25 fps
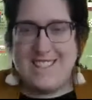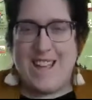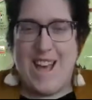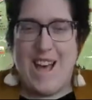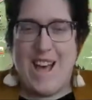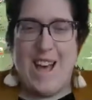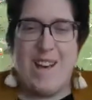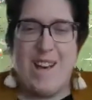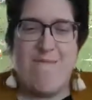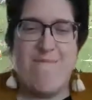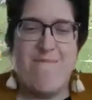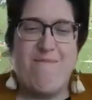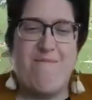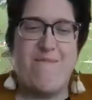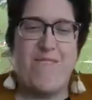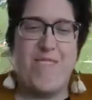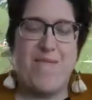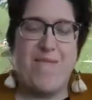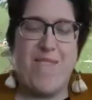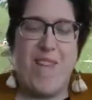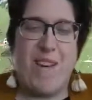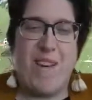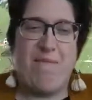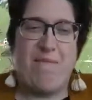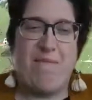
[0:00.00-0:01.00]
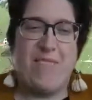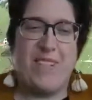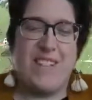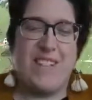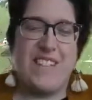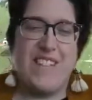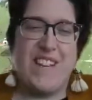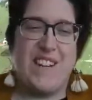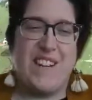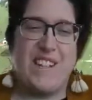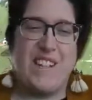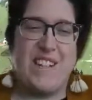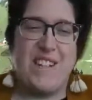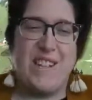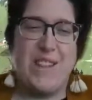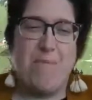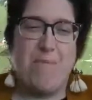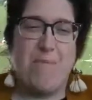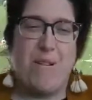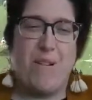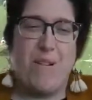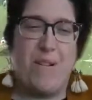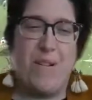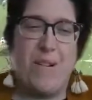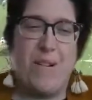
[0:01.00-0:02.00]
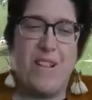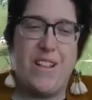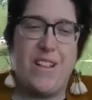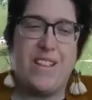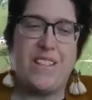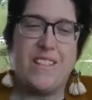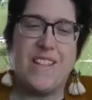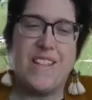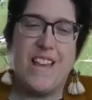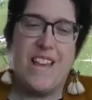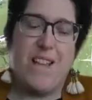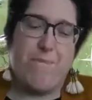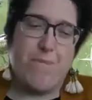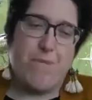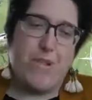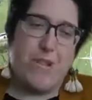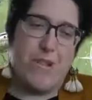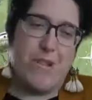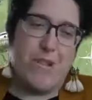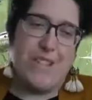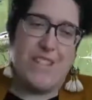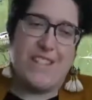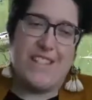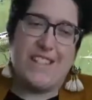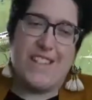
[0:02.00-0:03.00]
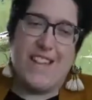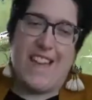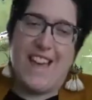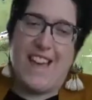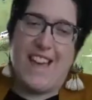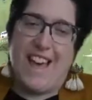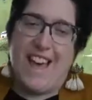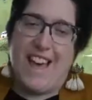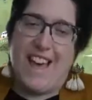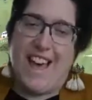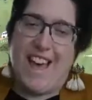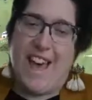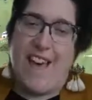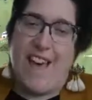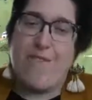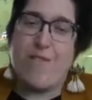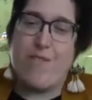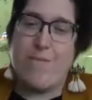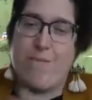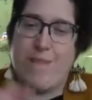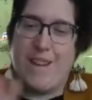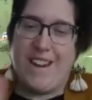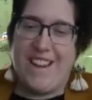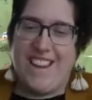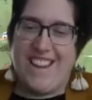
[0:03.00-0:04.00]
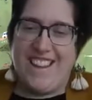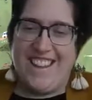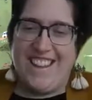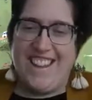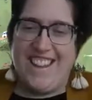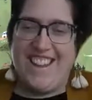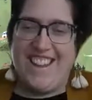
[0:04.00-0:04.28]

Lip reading: from that first section in the polls, everybody